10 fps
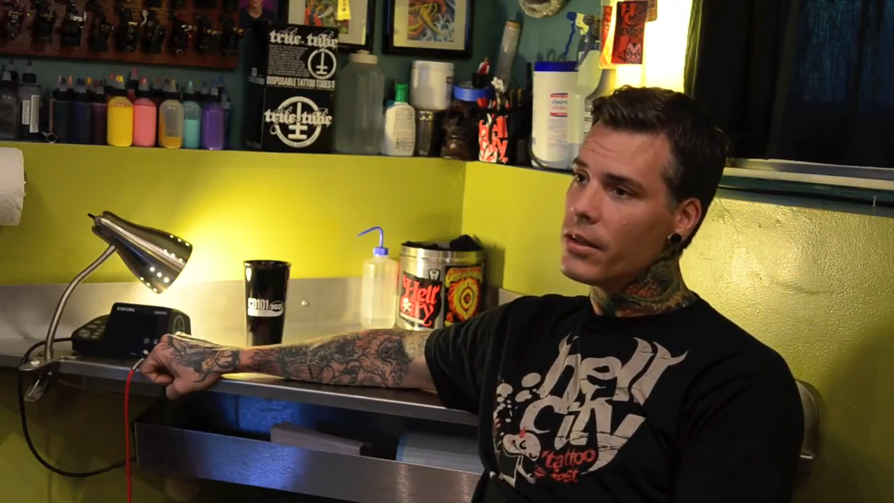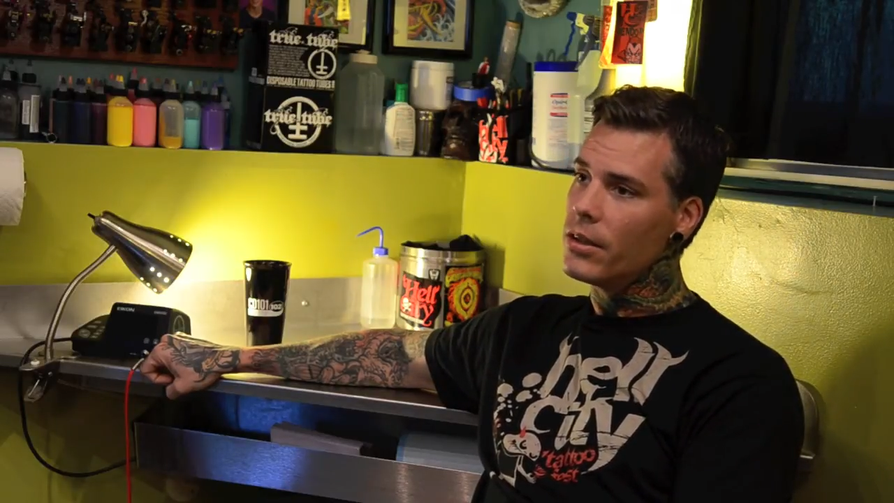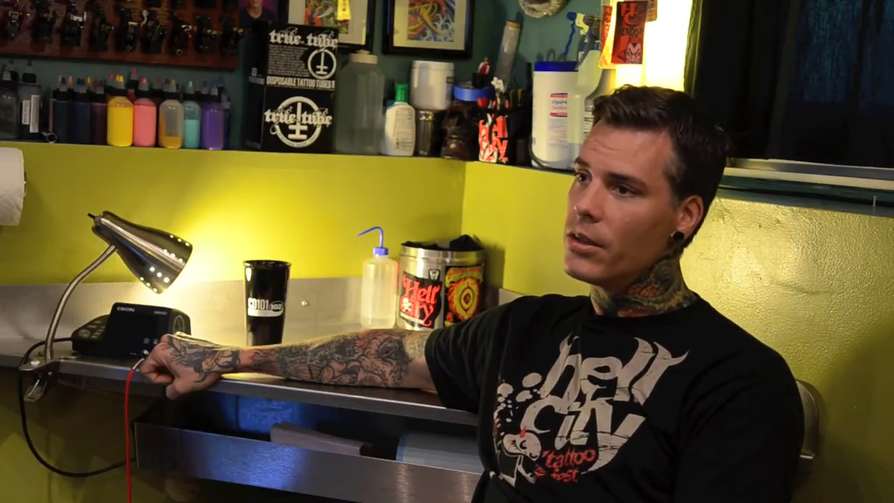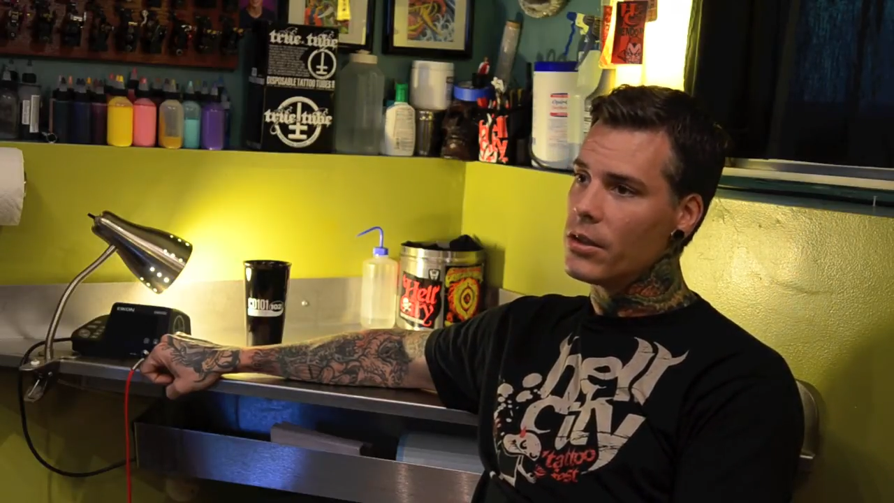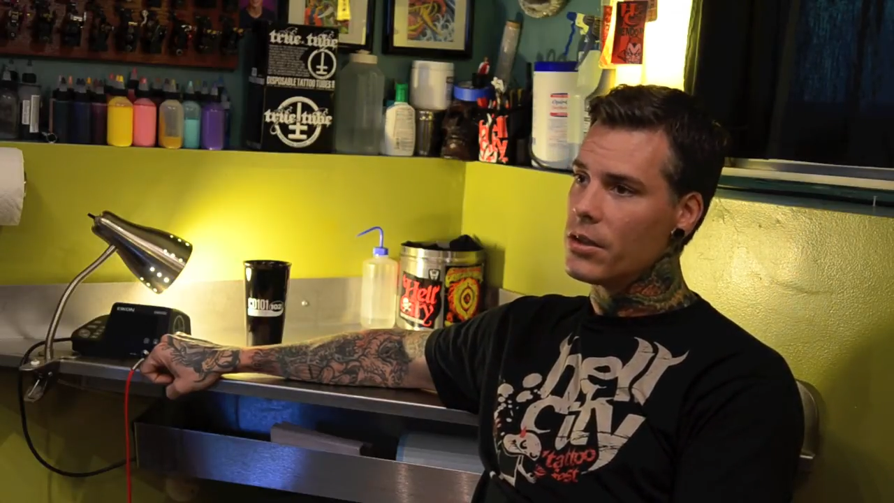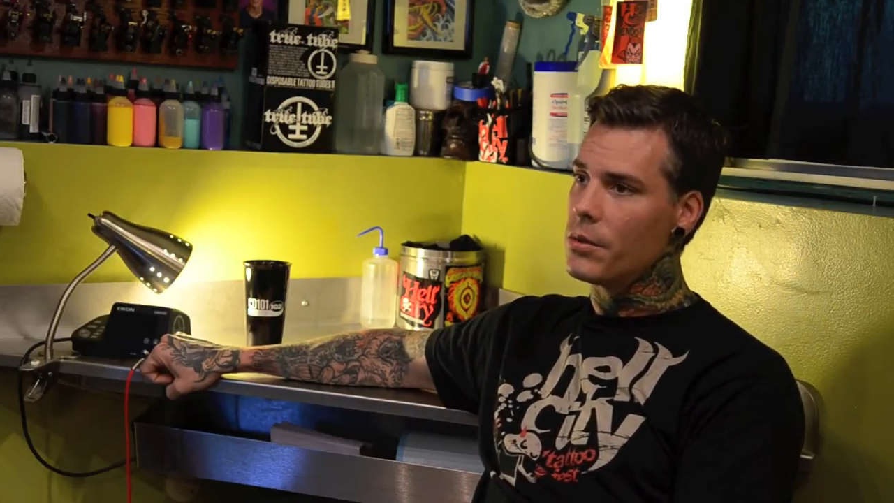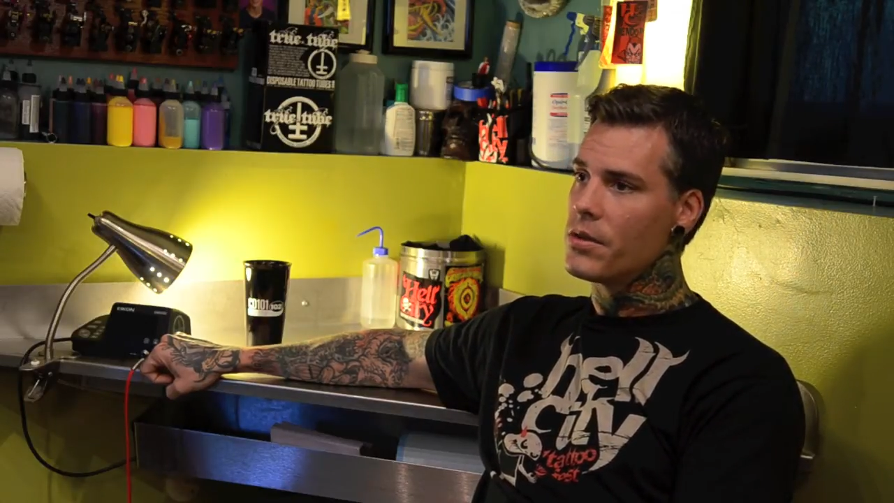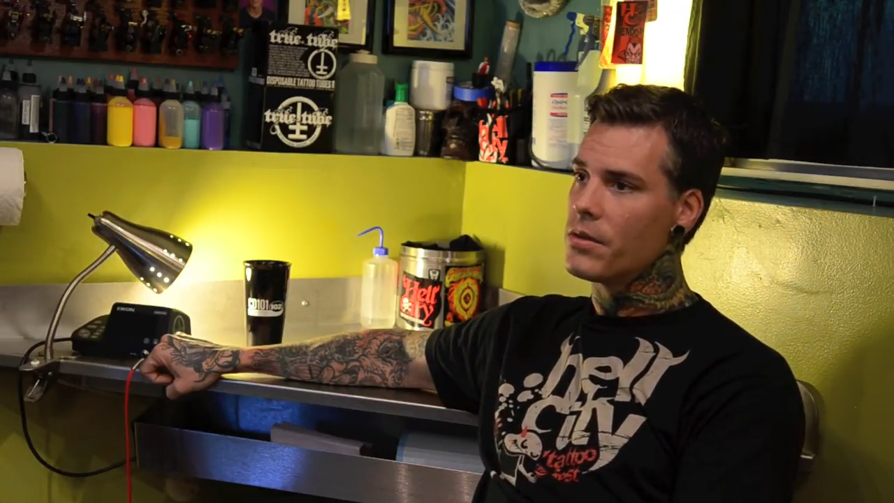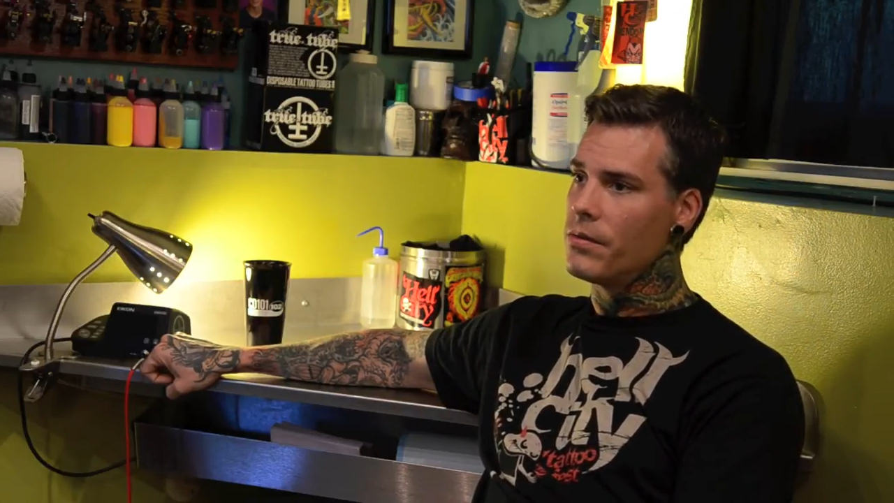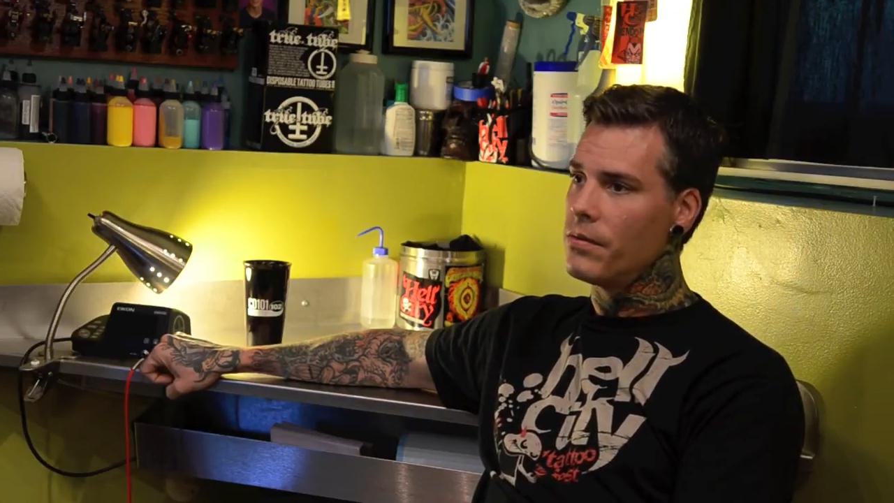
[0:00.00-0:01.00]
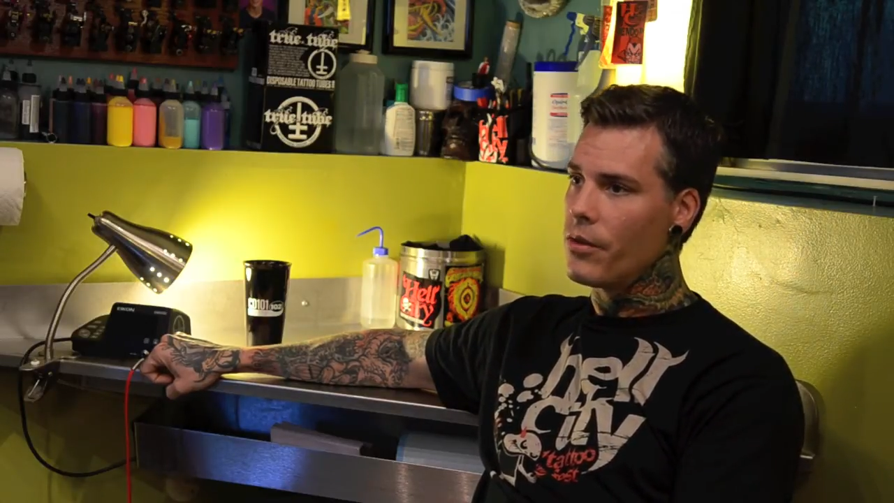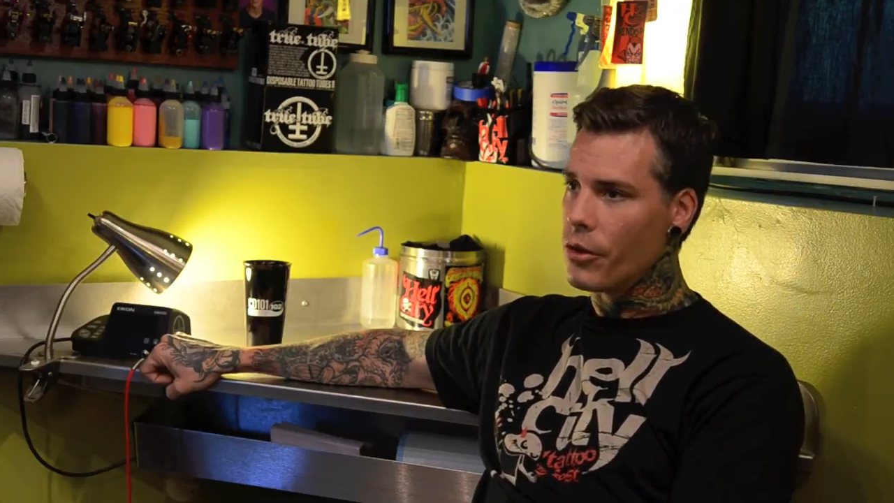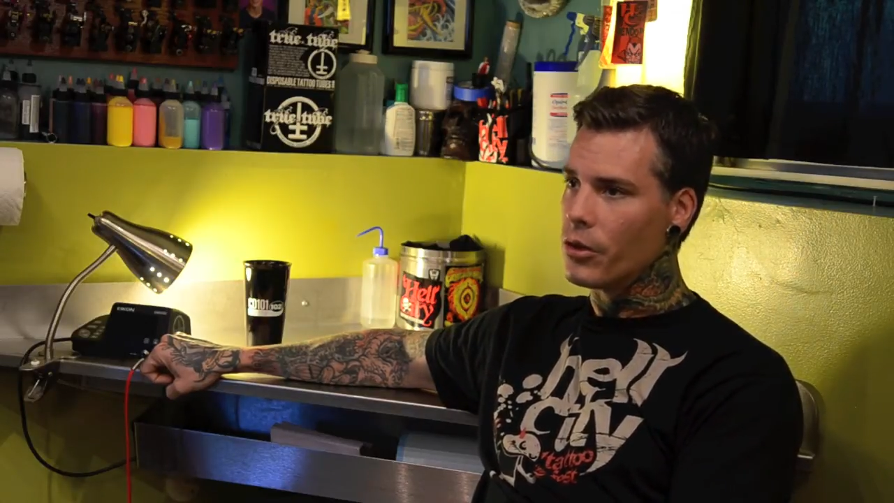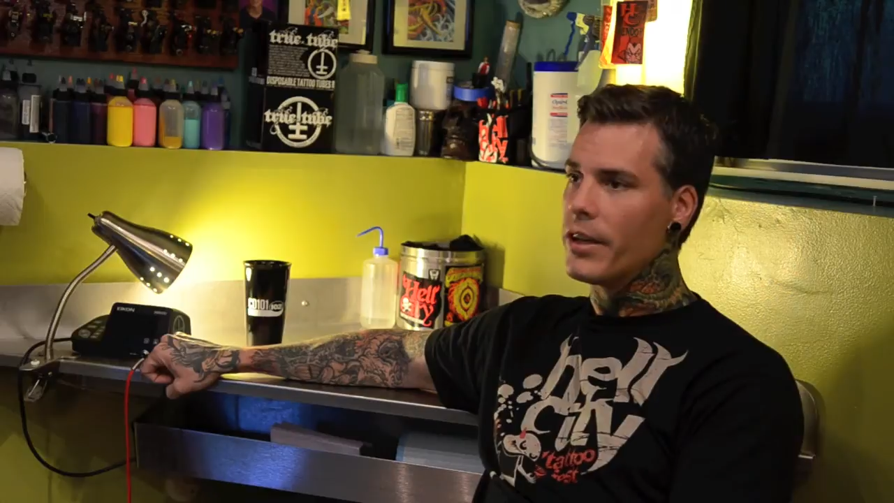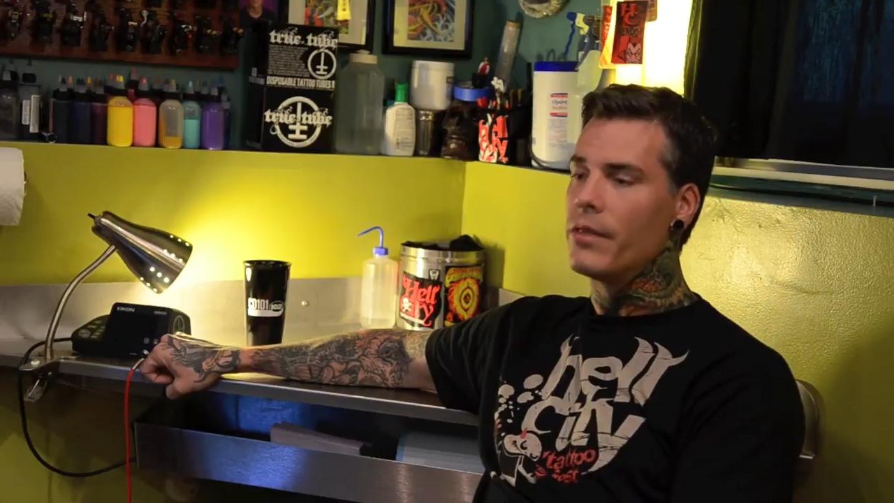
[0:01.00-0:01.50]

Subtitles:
because I was thoroughly